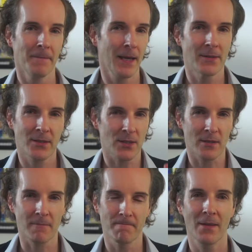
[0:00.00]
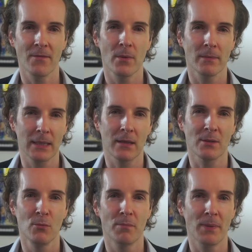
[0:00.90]
It's just,
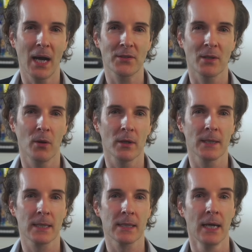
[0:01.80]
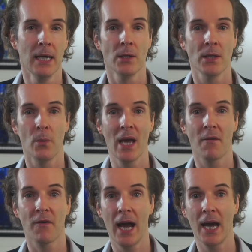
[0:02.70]
let's move past the politics. And we
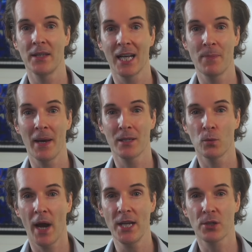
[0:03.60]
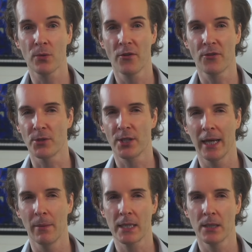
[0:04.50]
have higher than expected wage growth, which
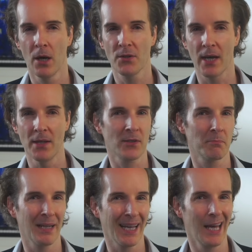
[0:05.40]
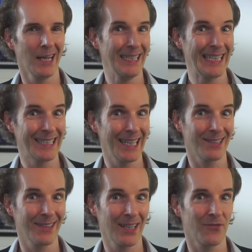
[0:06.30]
kind of makes no sense. But again, you could take
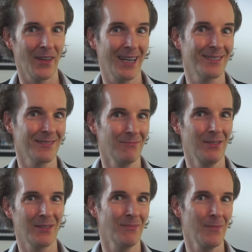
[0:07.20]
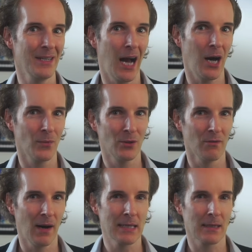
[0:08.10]
credit for that. You could maybe downward
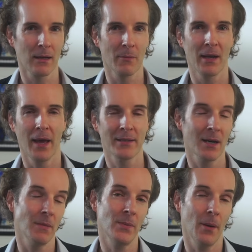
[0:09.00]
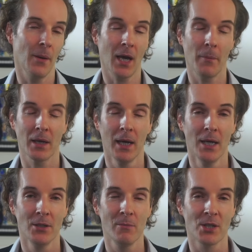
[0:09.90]
revise it a little bit later. Maybe I'm becoming
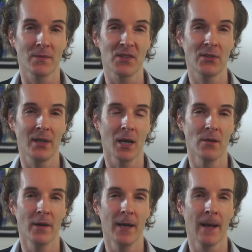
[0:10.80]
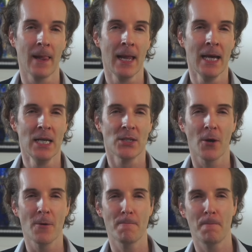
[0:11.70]
too much of a cynic over here.
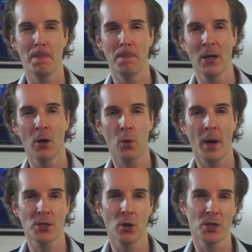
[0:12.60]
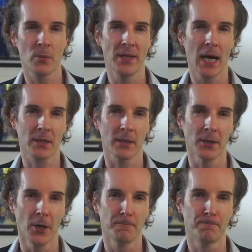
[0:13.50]
So they're not quite sure which way that's going
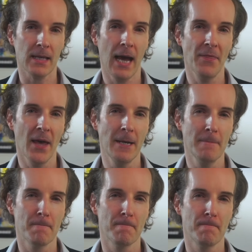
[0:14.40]
to go. And then